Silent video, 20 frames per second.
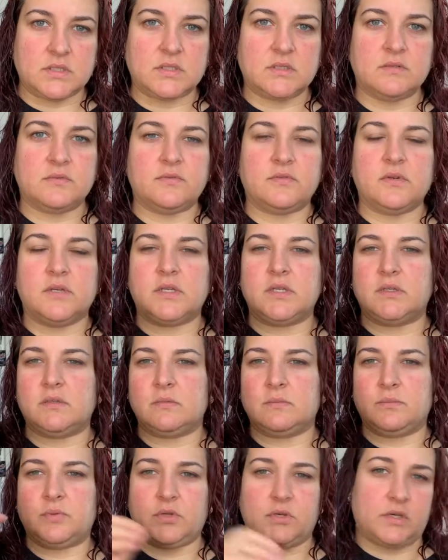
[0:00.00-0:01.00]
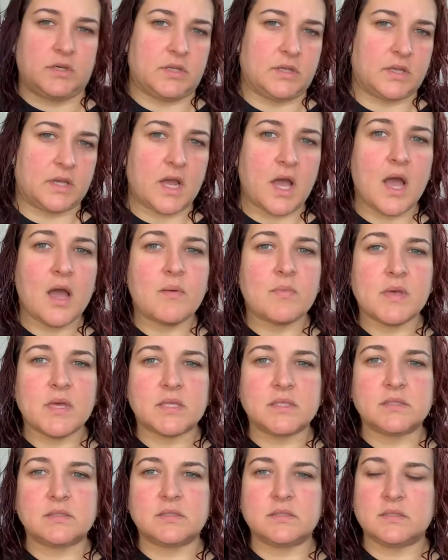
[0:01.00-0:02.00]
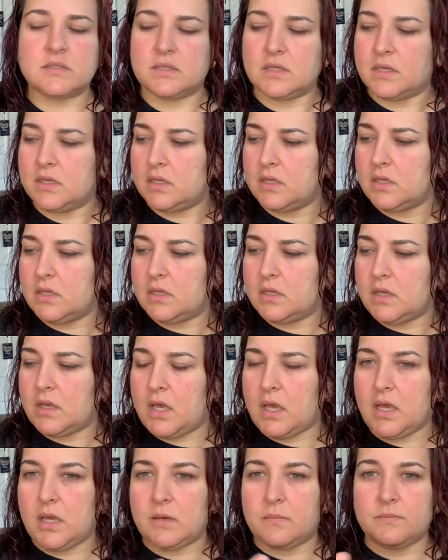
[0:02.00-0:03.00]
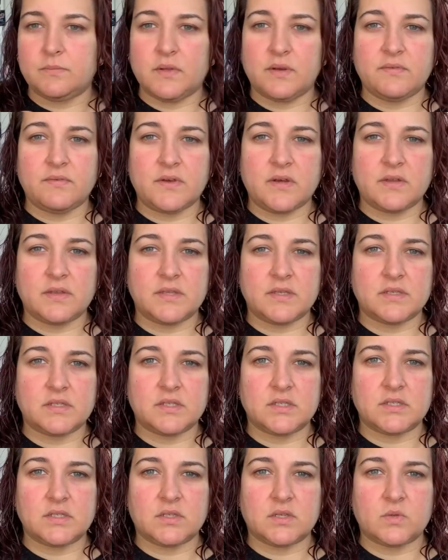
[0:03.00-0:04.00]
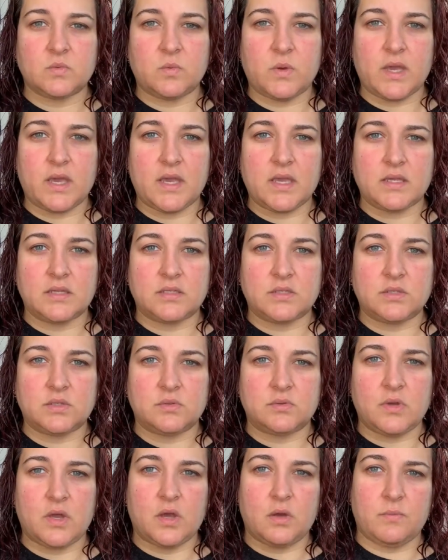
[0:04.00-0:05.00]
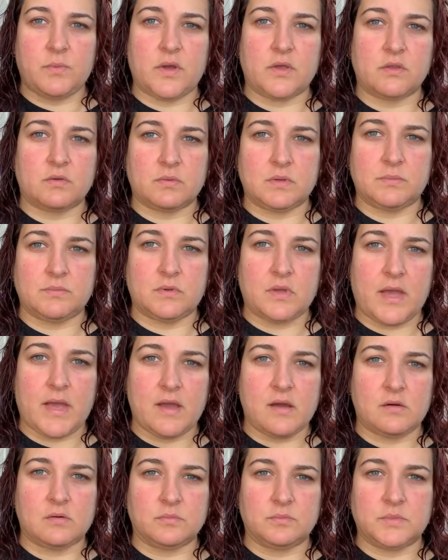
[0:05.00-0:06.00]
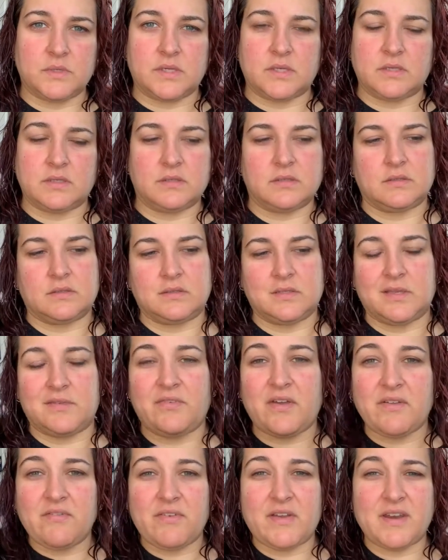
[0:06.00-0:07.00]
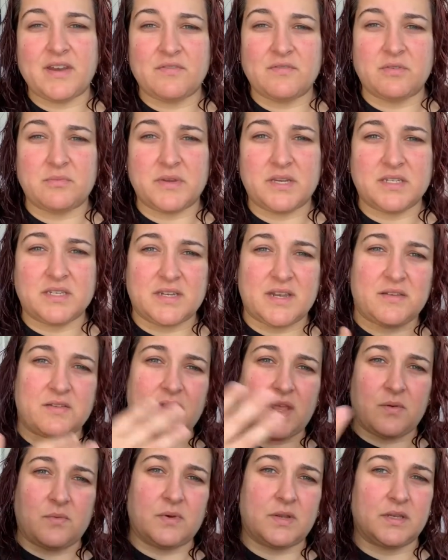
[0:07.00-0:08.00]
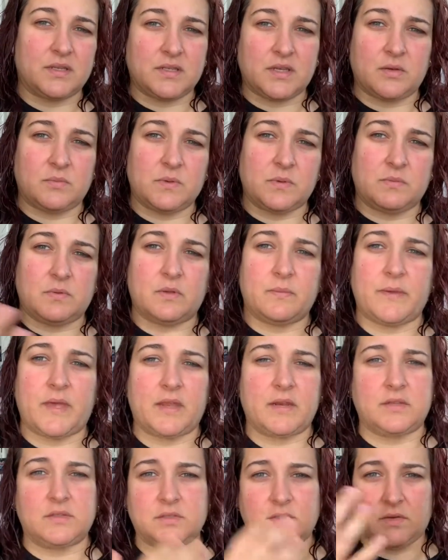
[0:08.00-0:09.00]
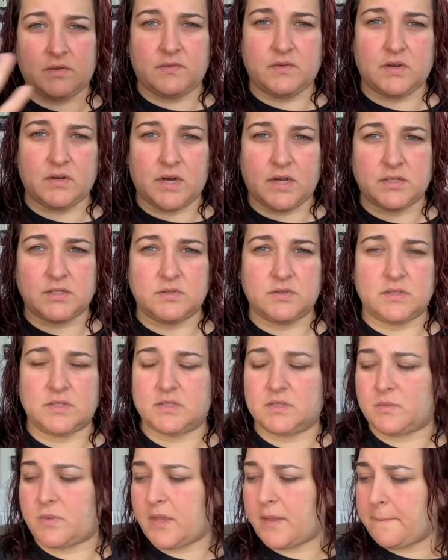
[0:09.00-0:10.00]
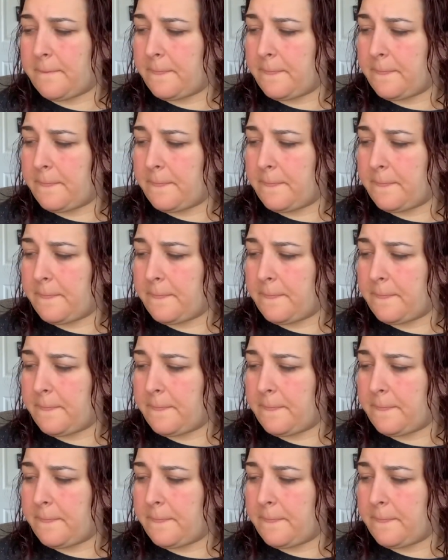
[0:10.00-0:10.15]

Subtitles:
different, put it in the comments. But I figured this is just a good way to help other people out, because if I find information out, I want to tell people about it. So I figured I'd do it this way.